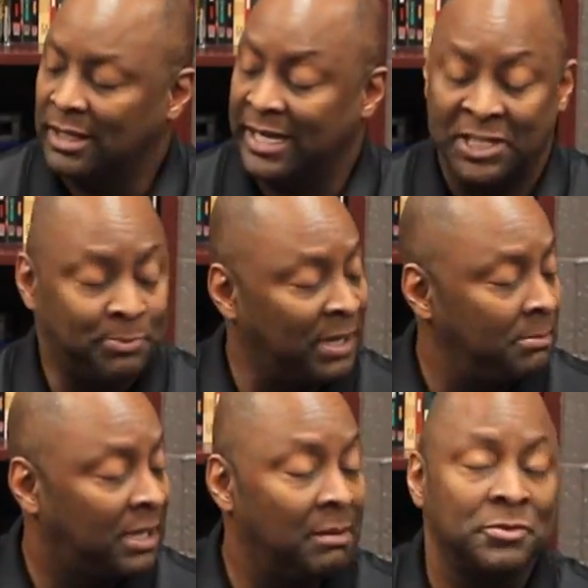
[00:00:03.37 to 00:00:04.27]
Each
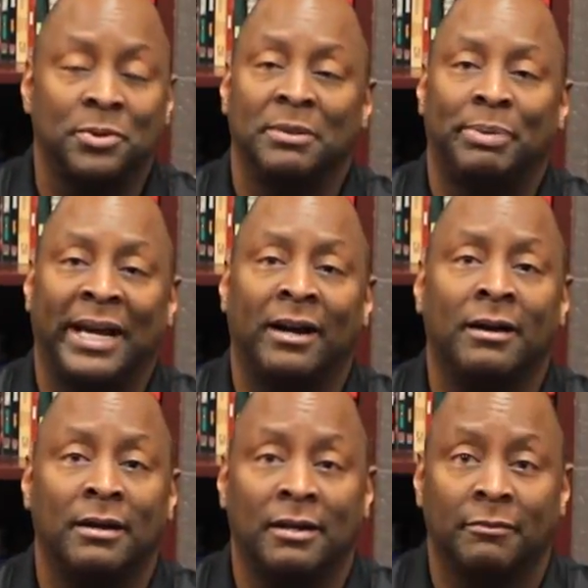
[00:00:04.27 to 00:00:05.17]
pump comes with a
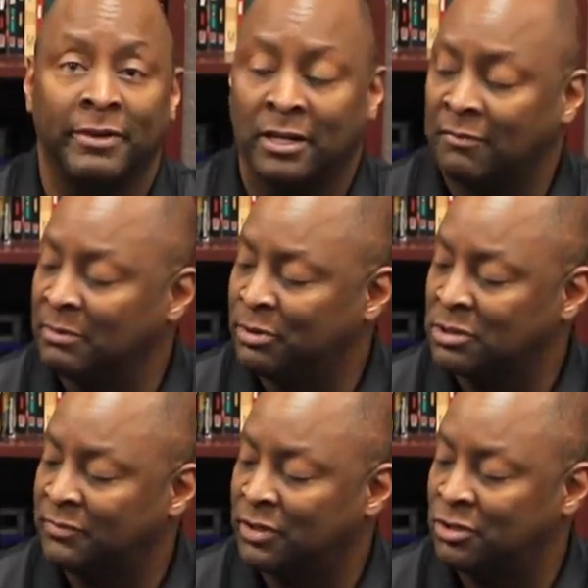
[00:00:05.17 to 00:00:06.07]
pair of recovery
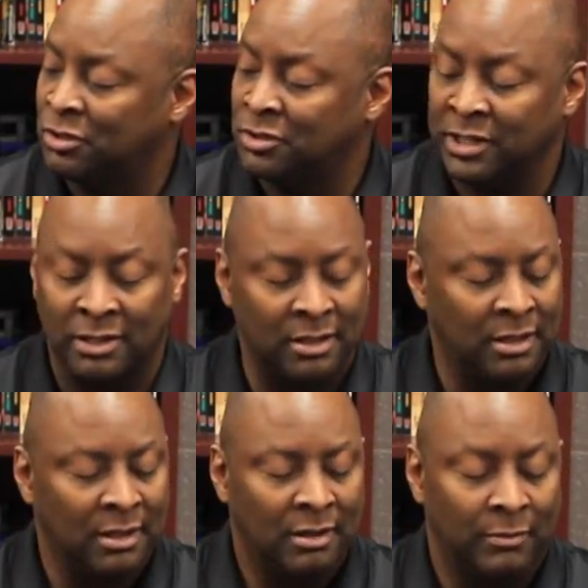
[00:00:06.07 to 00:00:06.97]
boots of your choosing.
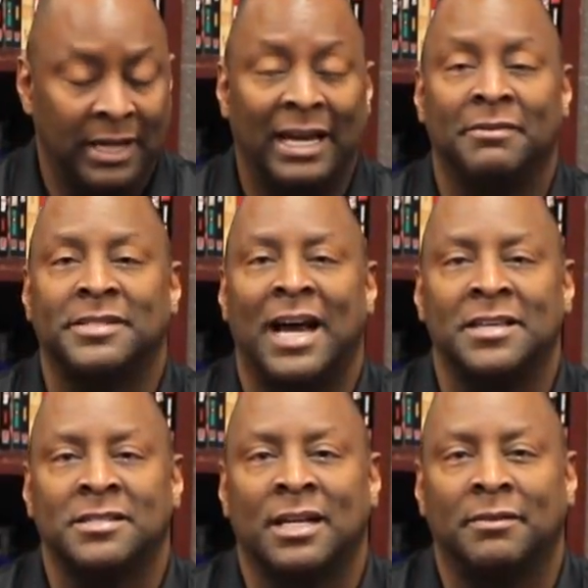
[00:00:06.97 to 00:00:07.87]
We have
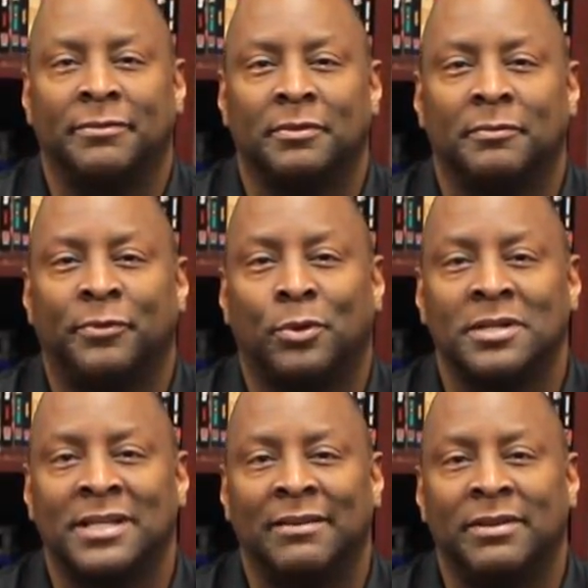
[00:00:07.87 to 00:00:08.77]
sizes up from
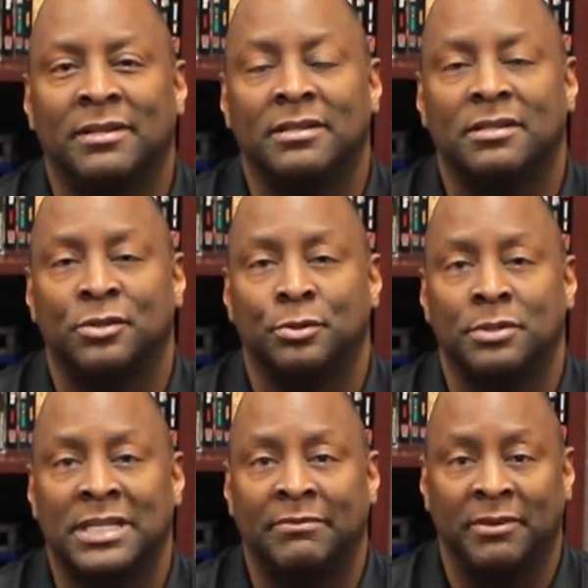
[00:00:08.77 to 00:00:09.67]
4'7"
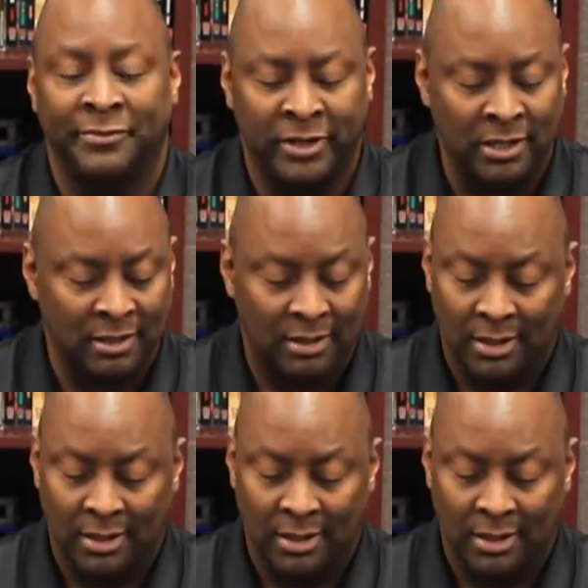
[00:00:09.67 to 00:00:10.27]
to 7 foot.